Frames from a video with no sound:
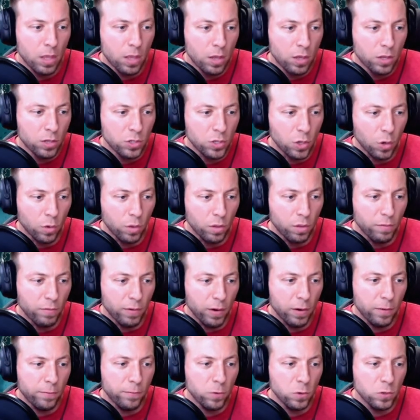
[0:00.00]
So the
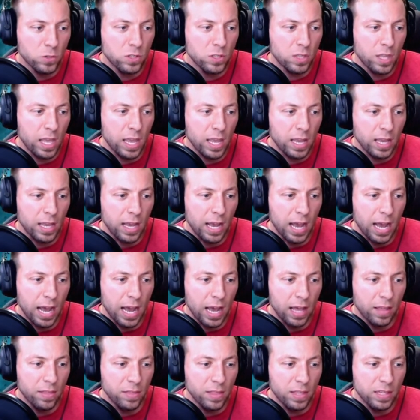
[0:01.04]
very first thing
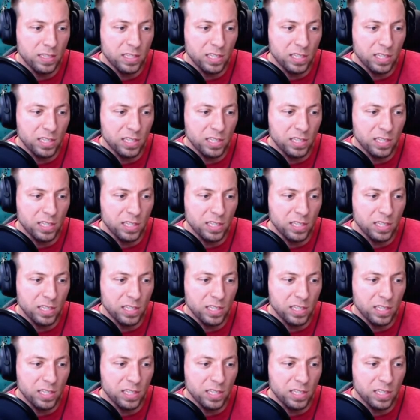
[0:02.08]
on this